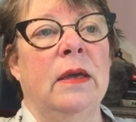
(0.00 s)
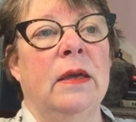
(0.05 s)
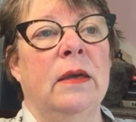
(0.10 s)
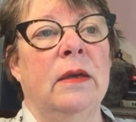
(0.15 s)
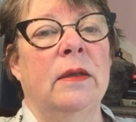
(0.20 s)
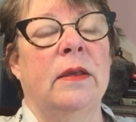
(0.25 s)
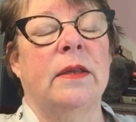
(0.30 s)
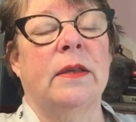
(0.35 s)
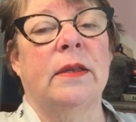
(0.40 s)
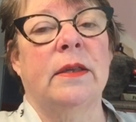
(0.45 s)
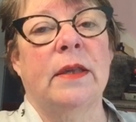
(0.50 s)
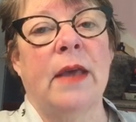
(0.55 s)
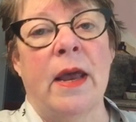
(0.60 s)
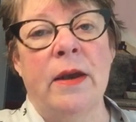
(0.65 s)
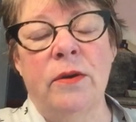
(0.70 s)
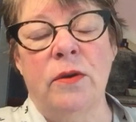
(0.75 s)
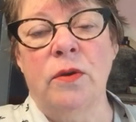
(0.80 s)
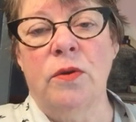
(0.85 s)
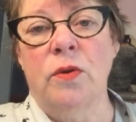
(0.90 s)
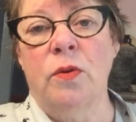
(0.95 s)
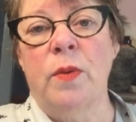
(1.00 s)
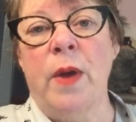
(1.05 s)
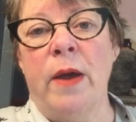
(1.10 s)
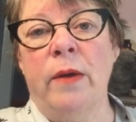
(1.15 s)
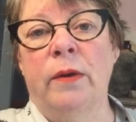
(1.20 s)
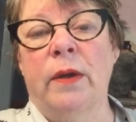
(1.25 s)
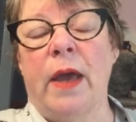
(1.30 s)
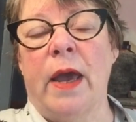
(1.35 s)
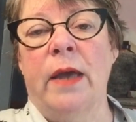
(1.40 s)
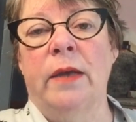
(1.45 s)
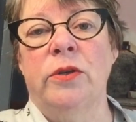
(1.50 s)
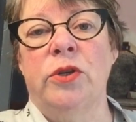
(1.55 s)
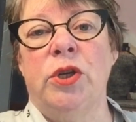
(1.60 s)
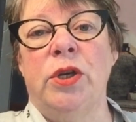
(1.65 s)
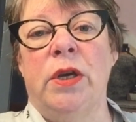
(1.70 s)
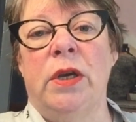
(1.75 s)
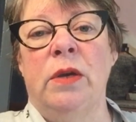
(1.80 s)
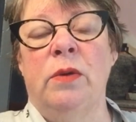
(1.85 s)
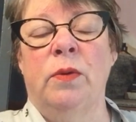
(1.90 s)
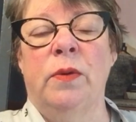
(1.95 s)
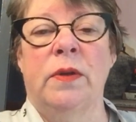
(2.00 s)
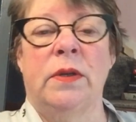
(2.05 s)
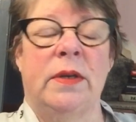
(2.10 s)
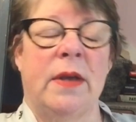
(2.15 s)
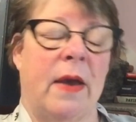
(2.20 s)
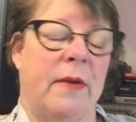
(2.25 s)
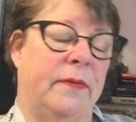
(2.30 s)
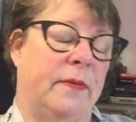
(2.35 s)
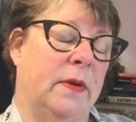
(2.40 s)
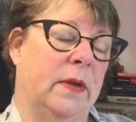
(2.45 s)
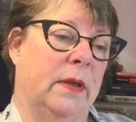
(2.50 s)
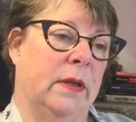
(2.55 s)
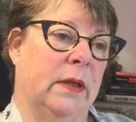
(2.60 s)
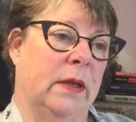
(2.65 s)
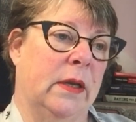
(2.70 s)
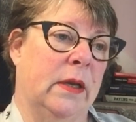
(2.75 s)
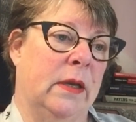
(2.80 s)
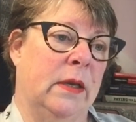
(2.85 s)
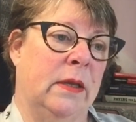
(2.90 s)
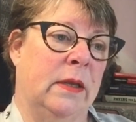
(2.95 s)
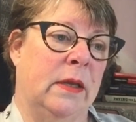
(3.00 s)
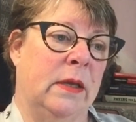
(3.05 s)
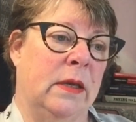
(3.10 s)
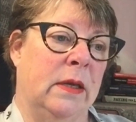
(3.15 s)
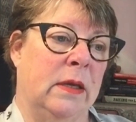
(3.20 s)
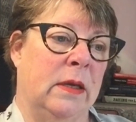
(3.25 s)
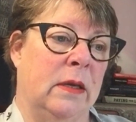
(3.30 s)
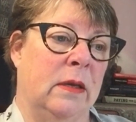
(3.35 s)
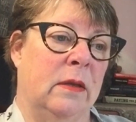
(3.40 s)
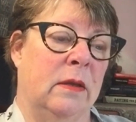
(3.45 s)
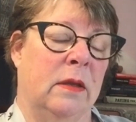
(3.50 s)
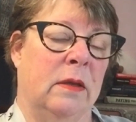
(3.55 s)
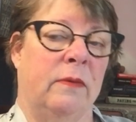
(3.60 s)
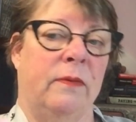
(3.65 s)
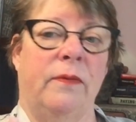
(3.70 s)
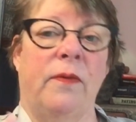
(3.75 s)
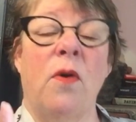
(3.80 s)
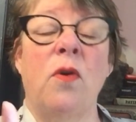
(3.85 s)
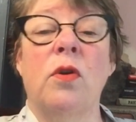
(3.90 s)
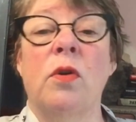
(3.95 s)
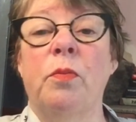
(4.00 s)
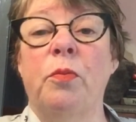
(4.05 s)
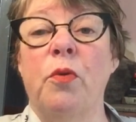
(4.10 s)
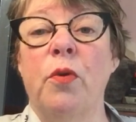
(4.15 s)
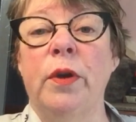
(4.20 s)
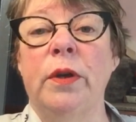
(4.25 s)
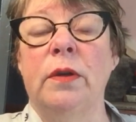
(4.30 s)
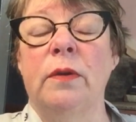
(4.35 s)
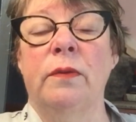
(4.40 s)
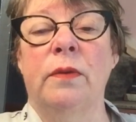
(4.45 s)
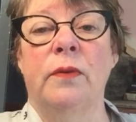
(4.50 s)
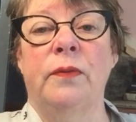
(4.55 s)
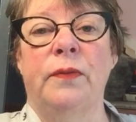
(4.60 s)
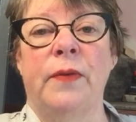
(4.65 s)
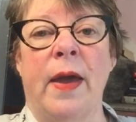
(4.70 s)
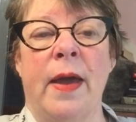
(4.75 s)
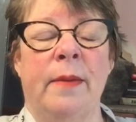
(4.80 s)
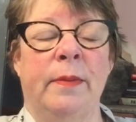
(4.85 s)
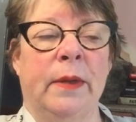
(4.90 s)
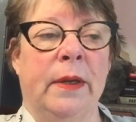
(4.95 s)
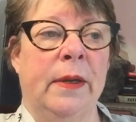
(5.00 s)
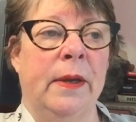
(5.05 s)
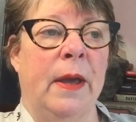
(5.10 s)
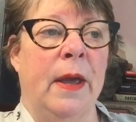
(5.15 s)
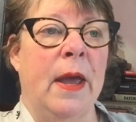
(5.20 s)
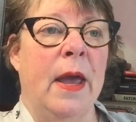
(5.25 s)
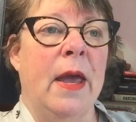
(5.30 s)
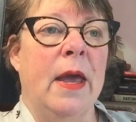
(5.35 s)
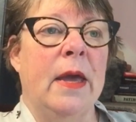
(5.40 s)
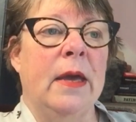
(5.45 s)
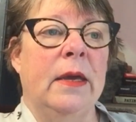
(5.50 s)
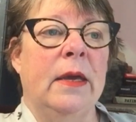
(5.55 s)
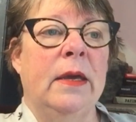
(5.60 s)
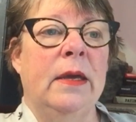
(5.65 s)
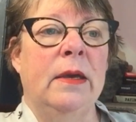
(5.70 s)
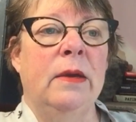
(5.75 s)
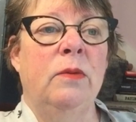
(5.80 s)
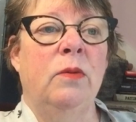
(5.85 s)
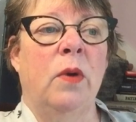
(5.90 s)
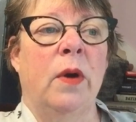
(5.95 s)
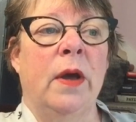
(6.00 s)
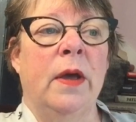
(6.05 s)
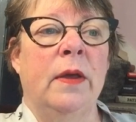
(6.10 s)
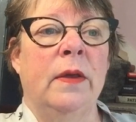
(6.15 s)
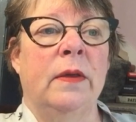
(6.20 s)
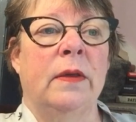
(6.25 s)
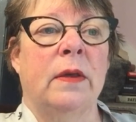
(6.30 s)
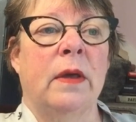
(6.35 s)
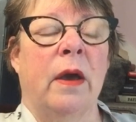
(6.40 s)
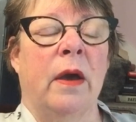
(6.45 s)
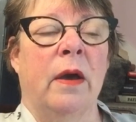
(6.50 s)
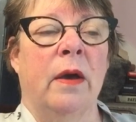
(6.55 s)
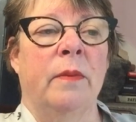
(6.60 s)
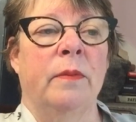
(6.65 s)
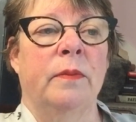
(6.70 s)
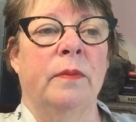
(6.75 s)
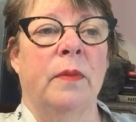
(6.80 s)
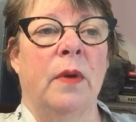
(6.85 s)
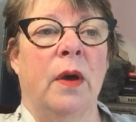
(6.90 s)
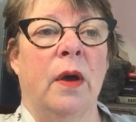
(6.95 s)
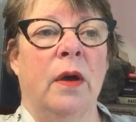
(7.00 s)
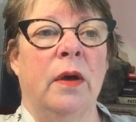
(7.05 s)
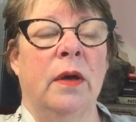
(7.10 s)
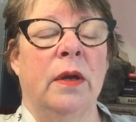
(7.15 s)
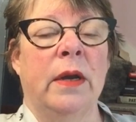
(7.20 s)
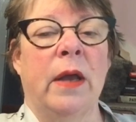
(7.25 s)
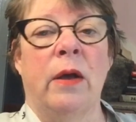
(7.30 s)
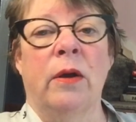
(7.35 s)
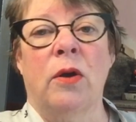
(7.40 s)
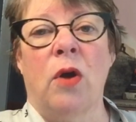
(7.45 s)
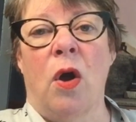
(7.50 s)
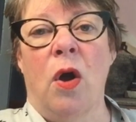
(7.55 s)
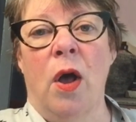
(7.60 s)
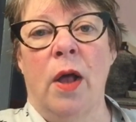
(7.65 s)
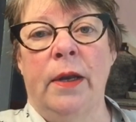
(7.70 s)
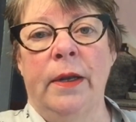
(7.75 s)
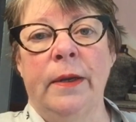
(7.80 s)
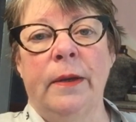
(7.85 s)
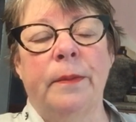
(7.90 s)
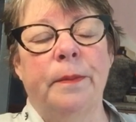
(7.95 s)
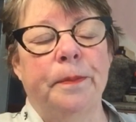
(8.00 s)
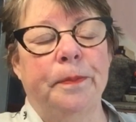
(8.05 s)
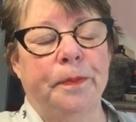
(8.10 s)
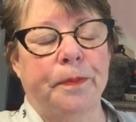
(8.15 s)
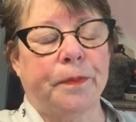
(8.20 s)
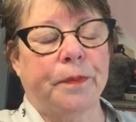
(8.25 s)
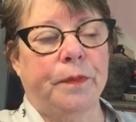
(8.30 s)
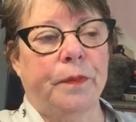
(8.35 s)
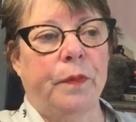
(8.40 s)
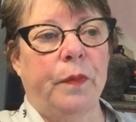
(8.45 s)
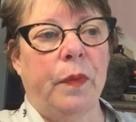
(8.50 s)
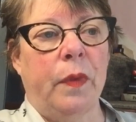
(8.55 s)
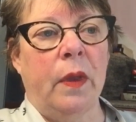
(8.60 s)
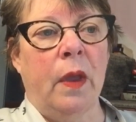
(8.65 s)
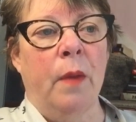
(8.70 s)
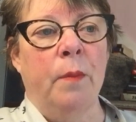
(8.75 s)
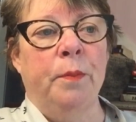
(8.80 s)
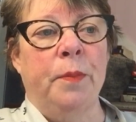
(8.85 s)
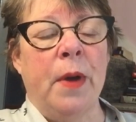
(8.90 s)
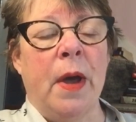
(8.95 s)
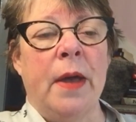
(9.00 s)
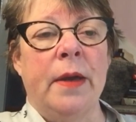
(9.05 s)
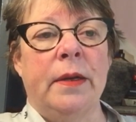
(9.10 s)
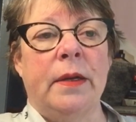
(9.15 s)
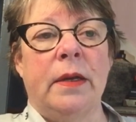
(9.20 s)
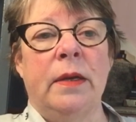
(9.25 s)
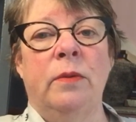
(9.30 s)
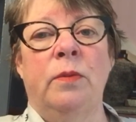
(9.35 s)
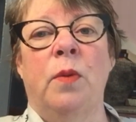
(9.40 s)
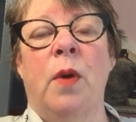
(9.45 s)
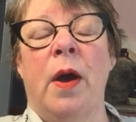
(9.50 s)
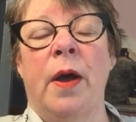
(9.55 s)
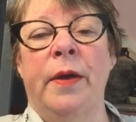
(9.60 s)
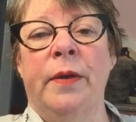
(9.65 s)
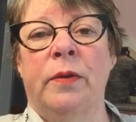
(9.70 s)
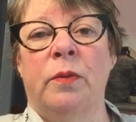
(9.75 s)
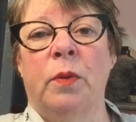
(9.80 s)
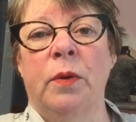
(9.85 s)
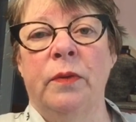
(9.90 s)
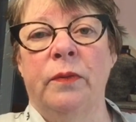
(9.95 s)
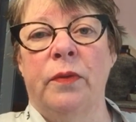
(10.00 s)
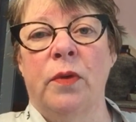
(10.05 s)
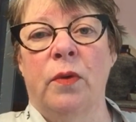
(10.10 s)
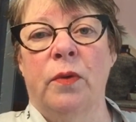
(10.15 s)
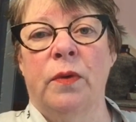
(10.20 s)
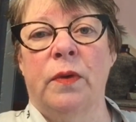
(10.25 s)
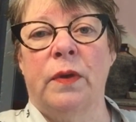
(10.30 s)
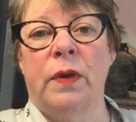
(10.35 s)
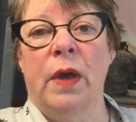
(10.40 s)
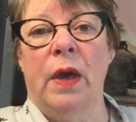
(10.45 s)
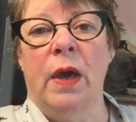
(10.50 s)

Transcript: centered around Kenji. He was definitely the focal point of the family. He was an alcoholic, but he was one of those,